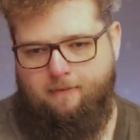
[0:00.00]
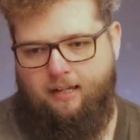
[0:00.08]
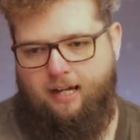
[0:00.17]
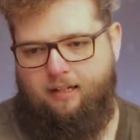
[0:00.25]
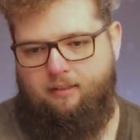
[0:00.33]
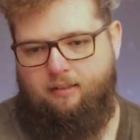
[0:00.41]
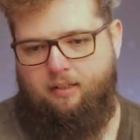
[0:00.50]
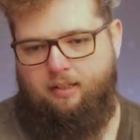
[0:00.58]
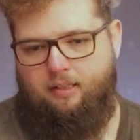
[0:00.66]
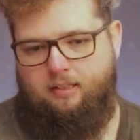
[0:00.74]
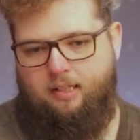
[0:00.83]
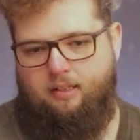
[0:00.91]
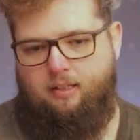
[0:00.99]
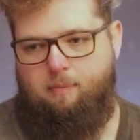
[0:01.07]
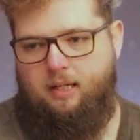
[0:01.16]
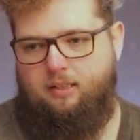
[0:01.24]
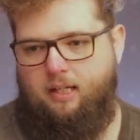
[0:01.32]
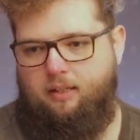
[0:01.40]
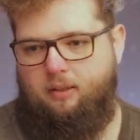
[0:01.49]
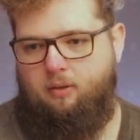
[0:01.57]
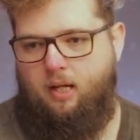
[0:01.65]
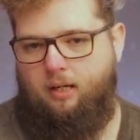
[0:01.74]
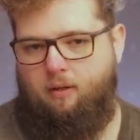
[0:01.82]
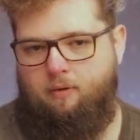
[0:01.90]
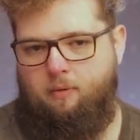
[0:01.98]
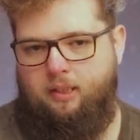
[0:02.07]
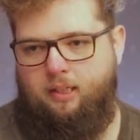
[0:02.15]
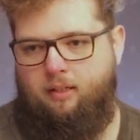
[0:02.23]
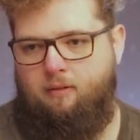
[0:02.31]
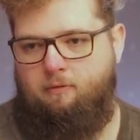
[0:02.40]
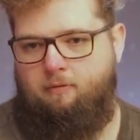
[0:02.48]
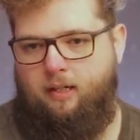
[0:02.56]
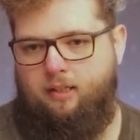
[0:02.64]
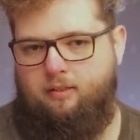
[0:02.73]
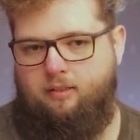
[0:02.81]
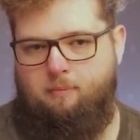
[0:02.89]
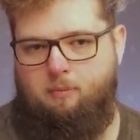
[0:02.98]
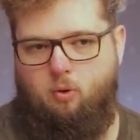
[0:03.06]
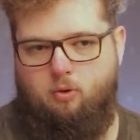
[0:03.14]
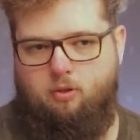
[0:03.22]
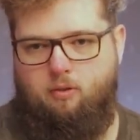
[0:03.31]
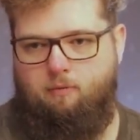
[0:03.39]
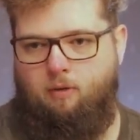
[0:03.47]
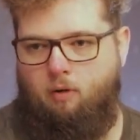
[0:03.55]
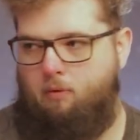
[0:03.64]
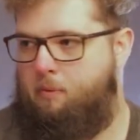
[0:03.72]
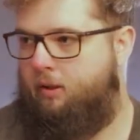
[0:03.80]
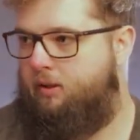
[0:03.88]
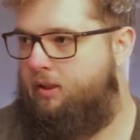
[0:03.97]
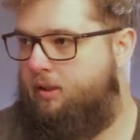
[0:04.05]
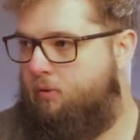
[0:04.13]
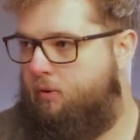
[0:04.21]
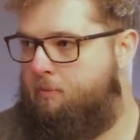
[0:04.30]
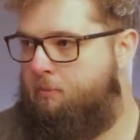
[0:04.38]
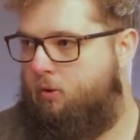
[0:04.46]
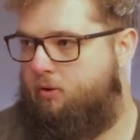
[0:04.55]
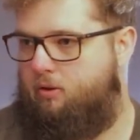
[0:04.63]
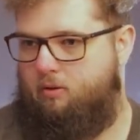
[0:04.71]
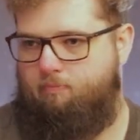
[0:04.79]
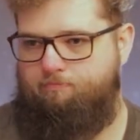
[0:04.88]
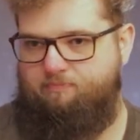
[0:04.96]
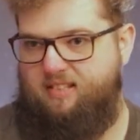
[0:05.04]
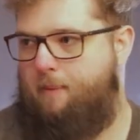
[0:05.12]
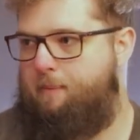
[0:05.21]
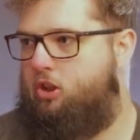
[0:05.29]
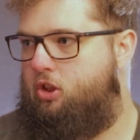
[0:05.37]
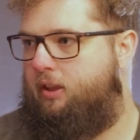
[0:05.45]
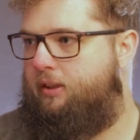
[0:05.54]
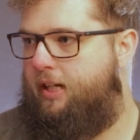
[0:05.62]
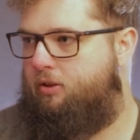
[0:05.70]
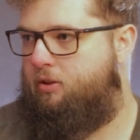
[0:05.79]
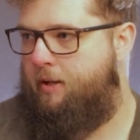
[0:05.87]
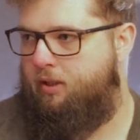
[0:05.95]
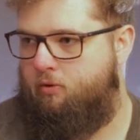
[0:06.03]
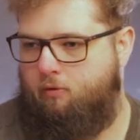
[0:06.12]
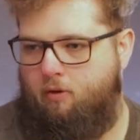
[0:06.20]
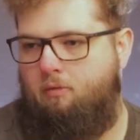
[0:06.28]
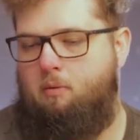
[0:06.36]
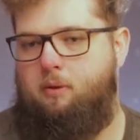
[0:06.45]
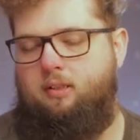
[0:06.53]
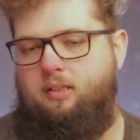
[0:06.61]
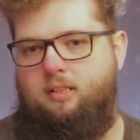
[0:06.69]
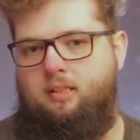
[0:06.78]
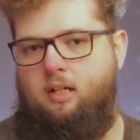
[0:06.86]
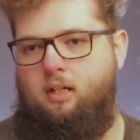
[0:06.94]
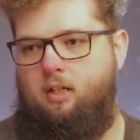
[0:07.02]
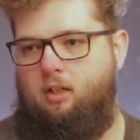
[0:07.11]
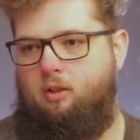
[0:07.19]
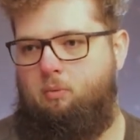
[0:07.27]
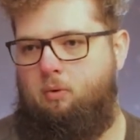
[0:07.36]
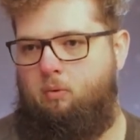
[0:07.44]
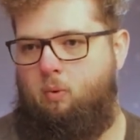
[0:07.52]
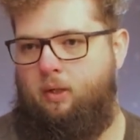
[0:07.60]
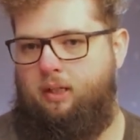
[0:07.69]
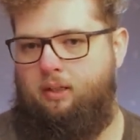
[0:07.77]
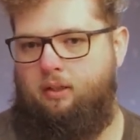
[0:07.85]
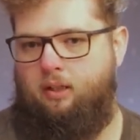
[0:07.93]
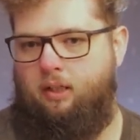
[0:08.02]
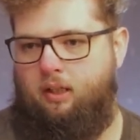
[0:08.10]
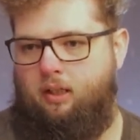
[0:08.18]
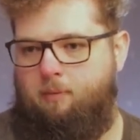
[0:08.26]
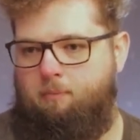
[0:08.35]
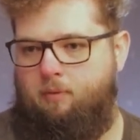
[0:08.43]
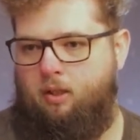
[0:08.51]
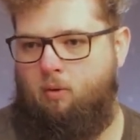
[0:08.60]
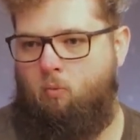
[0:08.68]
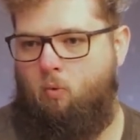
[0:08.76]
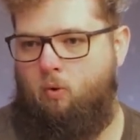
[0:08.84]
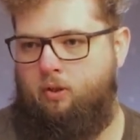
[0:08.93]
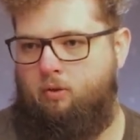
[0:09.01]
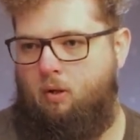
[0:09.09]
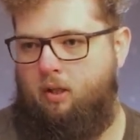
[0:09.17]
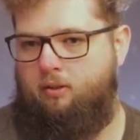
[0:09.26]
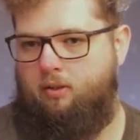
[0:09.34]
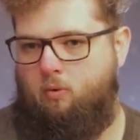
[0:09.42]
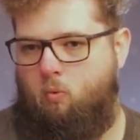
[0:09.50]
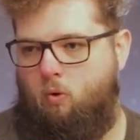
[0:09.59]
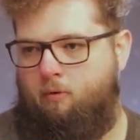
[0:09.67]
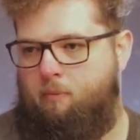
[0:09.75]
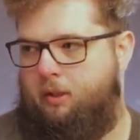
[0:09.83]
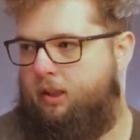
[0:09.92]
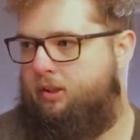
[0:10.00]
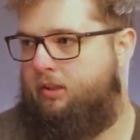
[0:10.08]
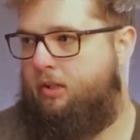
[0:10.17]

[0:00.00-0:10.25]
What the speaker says: And he said the best ethical hacker of the weekend that finds the most vulnerabilities or the most damaging, detrimental vulnerabilities will win an award, as well as a $250,000